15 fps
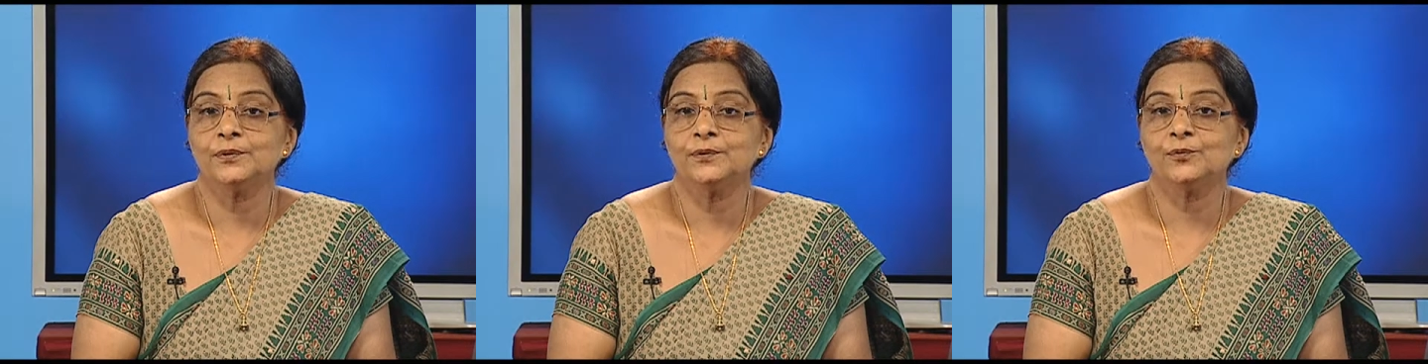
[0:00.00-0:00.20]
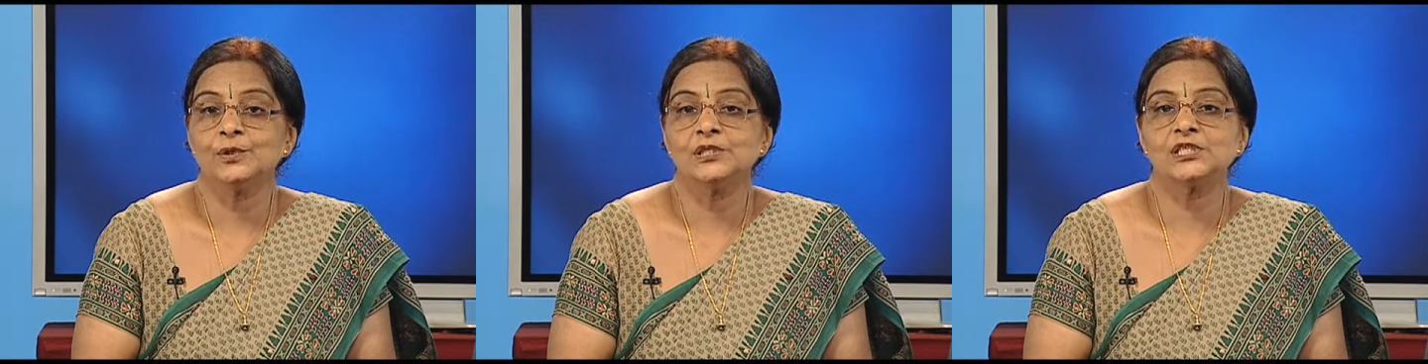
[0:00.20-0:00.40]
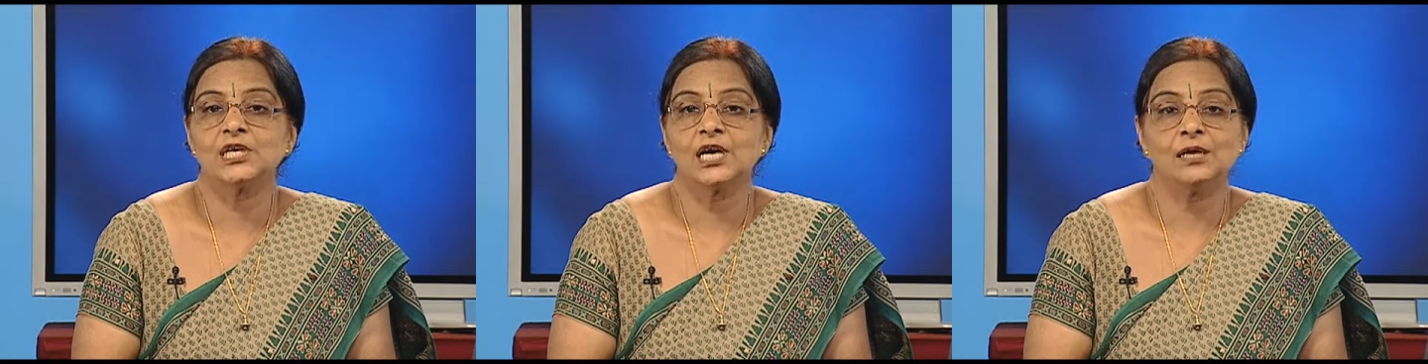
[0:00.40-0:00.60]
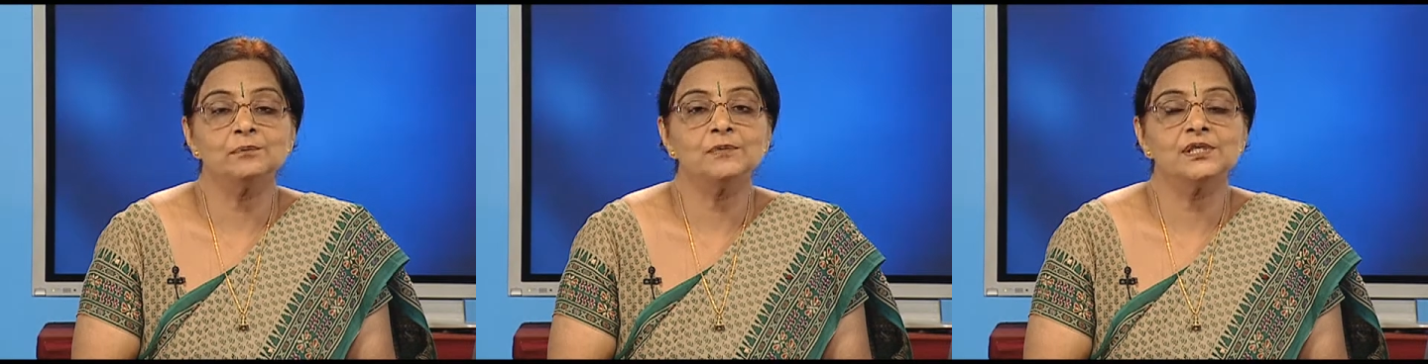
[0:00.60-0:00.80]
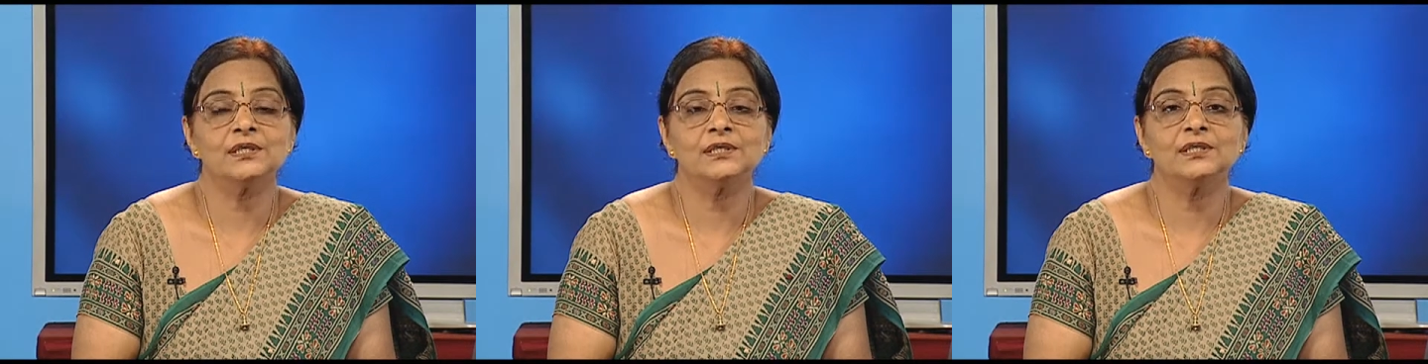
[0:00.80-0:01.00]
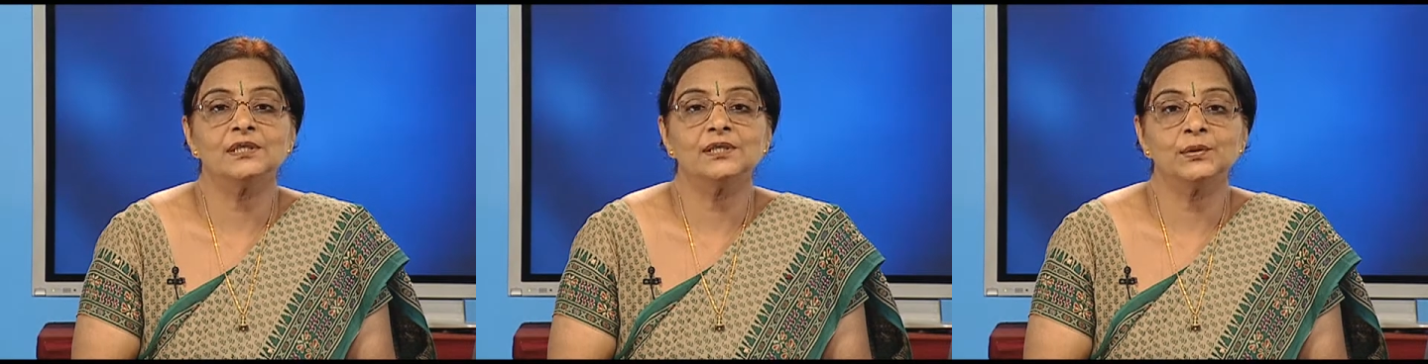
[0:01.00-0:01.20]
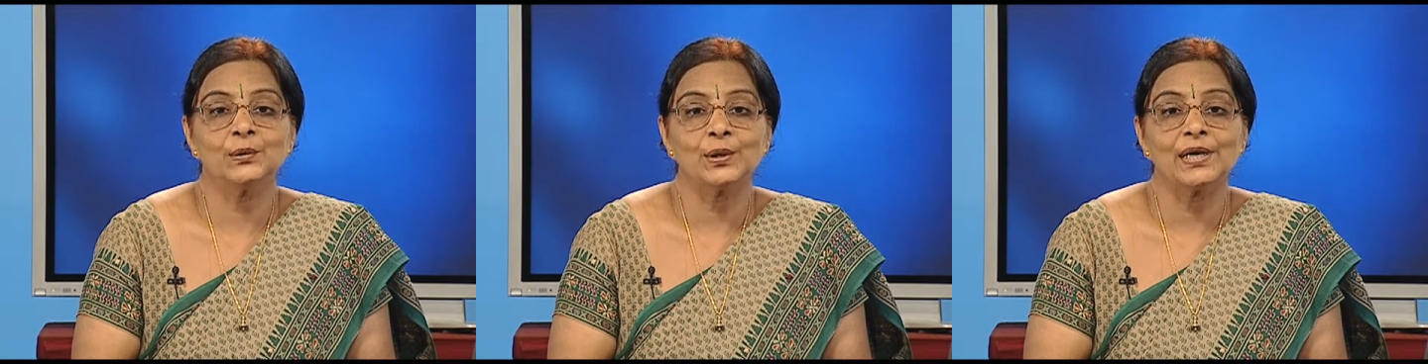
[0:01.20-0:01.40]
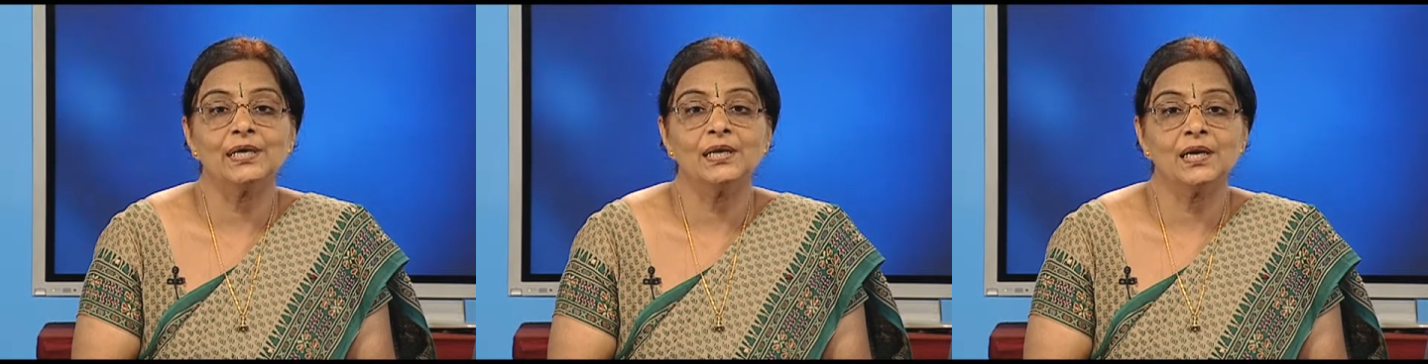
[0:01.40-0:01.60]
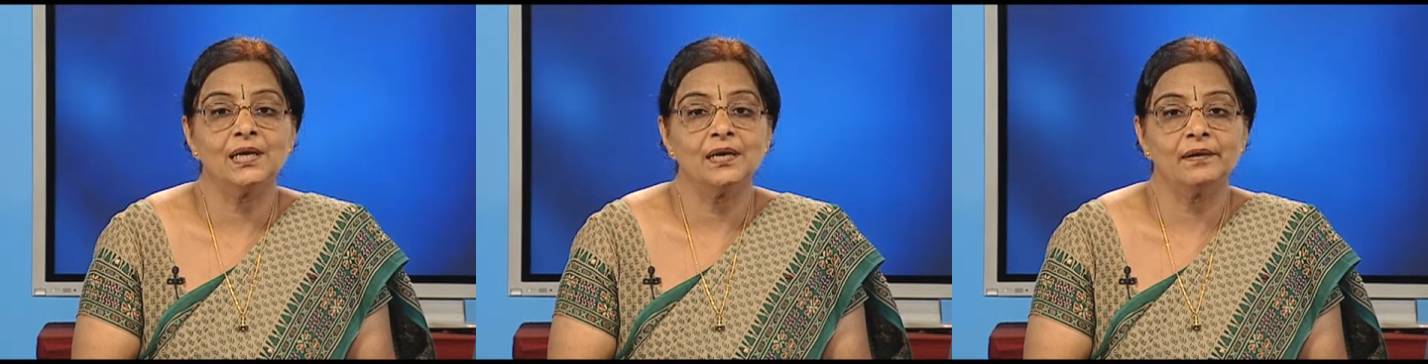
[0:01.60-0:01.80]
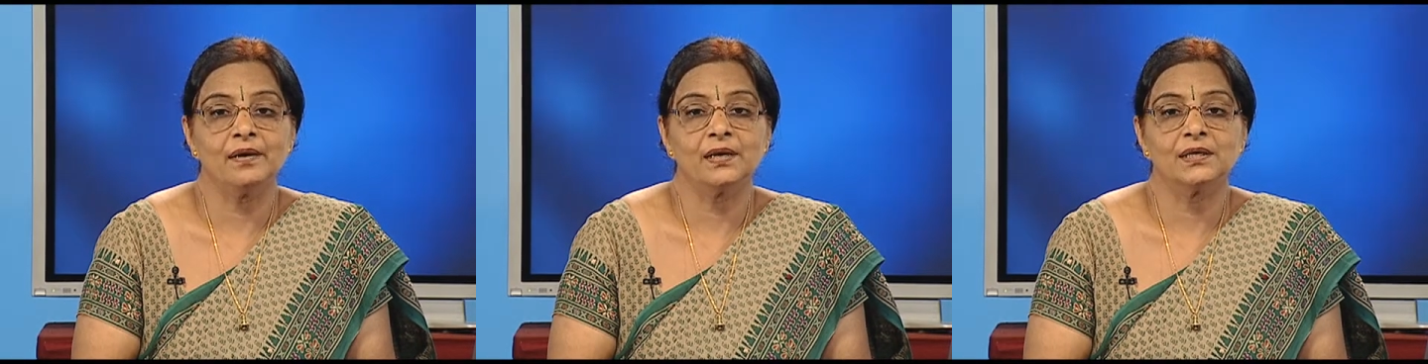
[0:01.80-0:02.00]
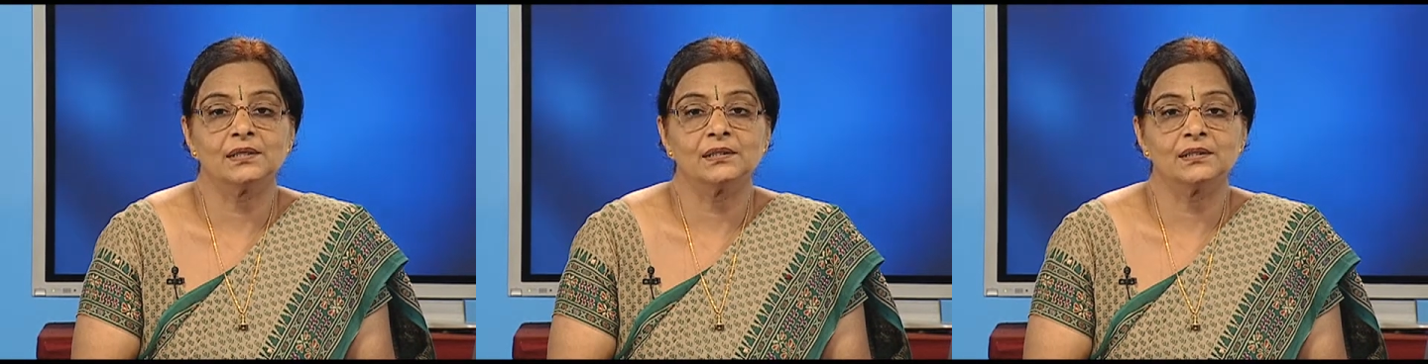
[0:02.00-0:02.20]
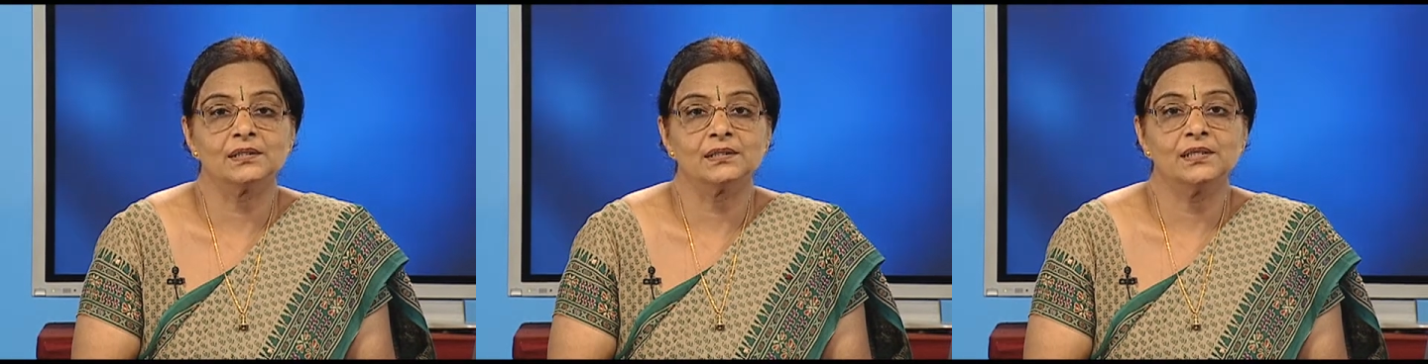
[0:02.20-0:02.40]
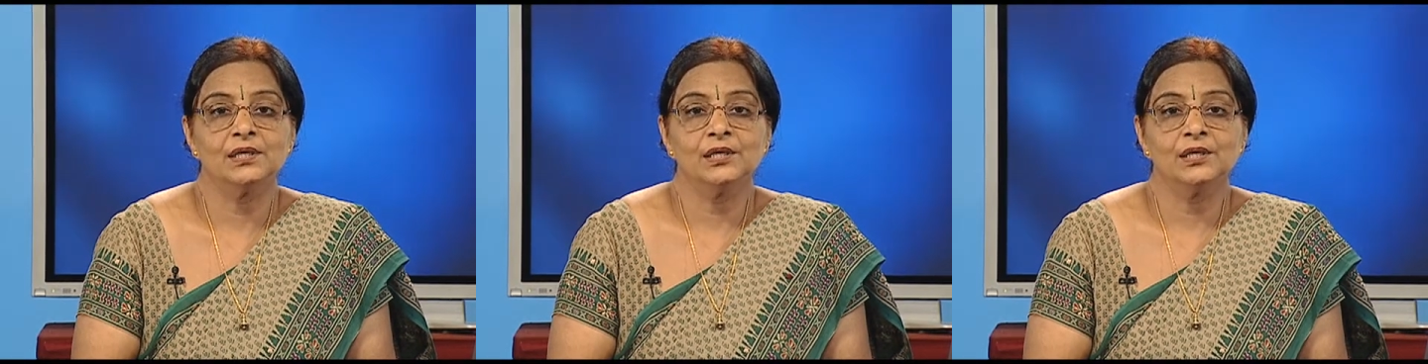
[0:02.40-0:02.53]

which comes under the dry areas.